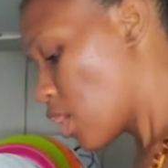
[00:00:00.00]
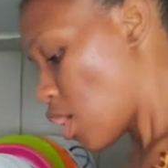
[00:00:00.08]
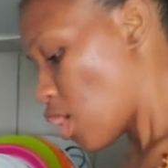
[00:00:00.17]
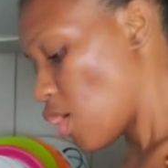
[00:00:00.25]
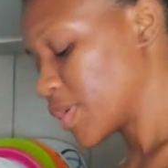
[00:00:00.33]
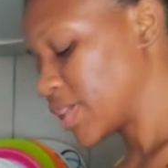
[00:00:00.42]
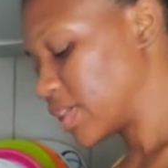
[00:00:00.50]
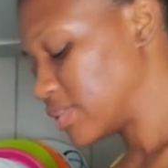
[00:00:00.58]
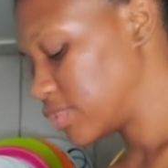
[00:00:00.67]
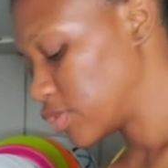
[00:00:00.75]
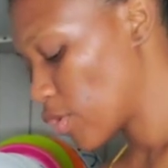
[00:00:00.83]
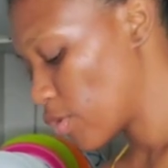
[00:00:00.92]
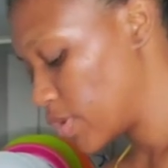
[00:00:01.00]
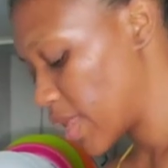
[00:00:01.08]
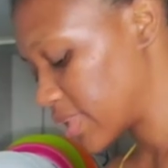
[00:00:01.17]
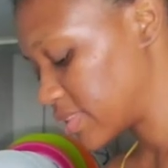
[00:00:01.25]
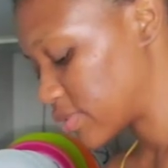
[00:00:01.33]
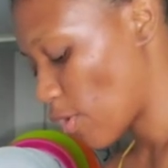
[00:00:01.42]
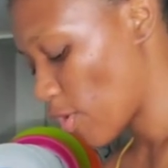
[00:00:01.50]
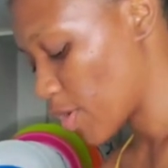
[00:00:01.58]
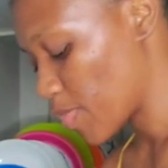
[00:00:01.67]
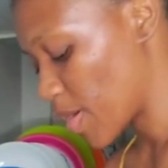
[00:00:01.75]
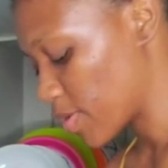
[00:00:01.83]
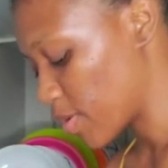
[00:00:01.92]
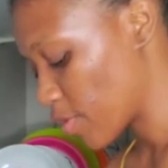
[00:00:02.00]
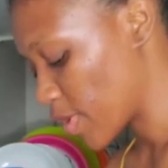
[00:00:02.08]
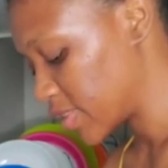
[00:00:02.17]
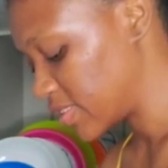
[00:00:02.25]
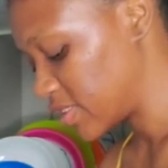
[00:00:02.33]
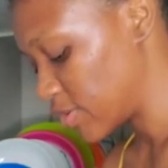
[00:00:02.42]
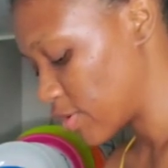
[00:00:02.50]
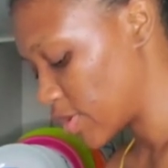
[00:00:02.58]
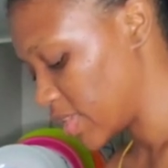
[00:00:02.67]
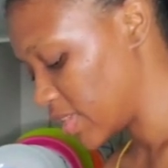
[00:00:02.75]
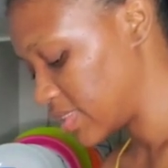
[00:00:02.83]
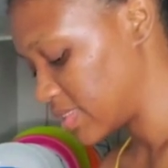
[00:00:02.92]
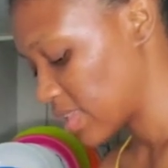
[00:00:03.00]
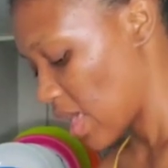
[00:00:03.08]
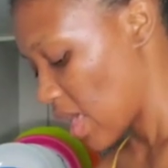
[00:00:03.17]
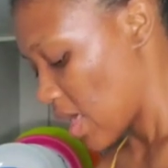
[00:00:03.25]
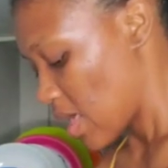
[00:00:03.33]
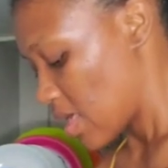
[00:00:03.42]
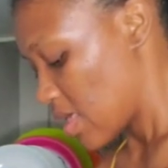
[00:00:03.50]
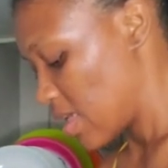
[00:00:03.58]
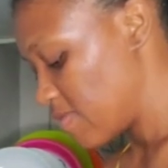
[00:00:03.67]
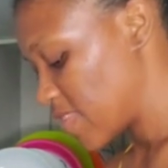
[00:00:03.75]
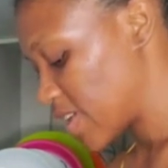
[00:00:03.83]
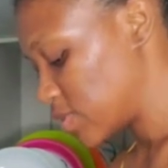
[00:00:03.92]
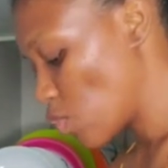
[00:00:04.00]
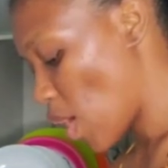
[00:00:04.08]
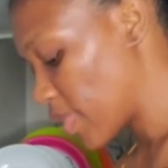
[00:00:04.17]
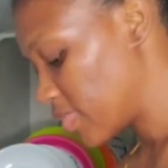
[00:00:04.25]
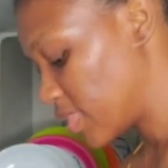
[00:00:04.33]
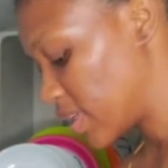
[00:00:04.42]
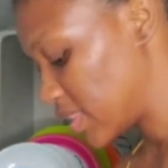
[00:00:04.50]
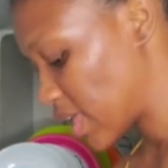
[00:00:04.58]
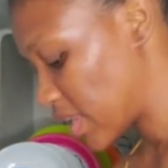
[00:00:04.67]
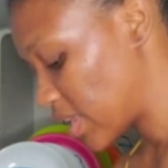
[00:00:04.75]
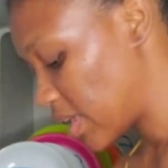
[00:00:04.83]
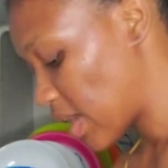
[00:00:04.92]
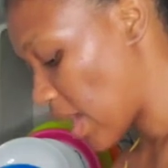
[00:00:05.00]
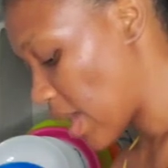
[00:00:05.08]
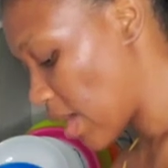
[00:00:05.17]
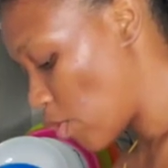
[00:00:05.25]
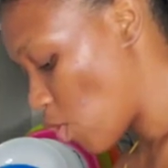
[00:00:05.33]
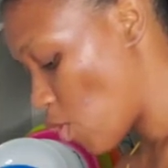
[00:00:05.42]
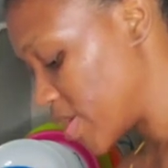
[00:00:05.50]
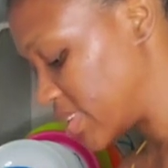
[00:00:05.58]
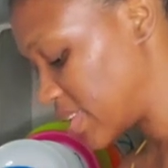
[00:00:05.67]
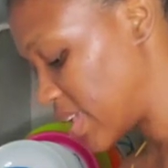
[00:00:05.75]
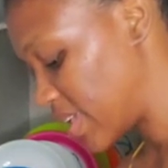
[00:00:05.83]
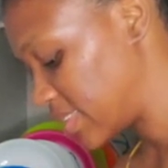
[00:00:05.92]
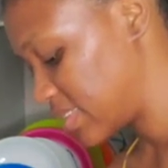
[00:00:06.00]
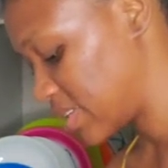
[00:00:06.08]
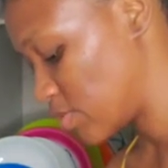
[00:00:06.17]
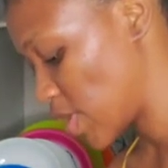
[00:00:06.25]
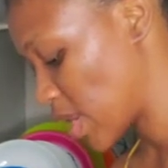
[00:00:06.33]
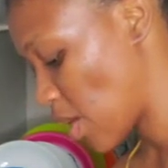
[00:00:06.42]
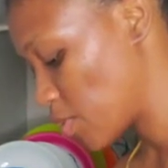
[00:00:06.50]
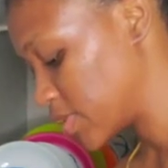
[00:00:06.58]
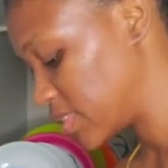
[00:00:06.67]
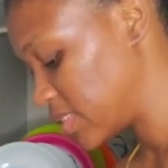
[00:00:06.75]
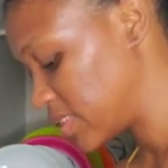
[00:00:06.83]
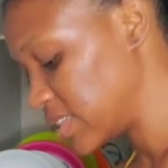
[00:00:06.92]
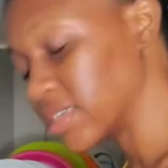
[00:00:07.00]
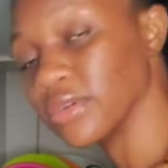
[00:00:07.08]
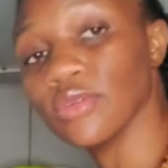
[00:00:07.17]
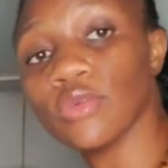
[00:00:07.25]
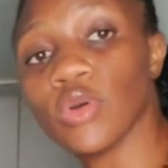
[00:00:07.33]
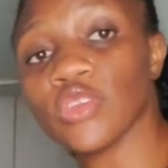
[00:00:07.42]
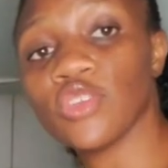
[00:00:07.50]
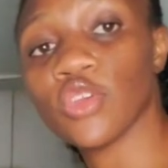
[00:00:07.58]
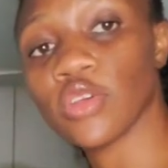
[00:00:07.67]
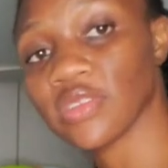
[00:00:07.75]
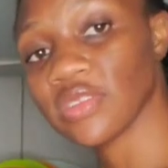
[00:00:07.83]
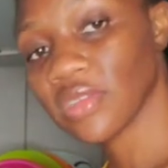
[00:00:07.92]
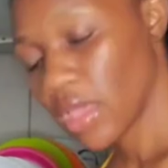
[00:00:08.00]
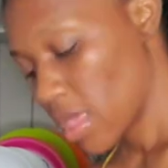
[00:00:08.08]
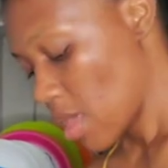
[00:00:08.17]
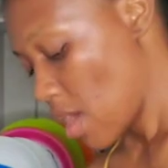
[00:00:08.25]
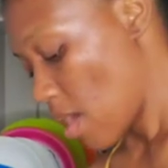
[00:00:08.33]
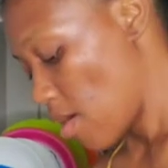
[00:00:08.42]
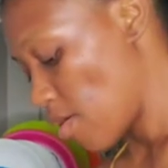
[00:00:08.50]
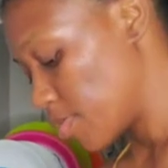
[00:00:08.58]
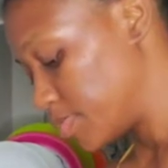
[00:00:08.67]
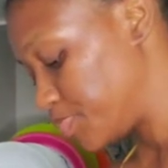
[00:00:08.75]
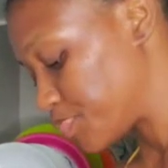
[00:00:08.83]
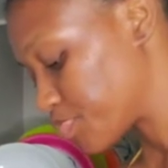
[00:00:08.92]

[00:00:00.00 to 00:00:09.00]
Okay, so let's talk about correcting your kids. If there's one thing that I always hated when I was single was just um,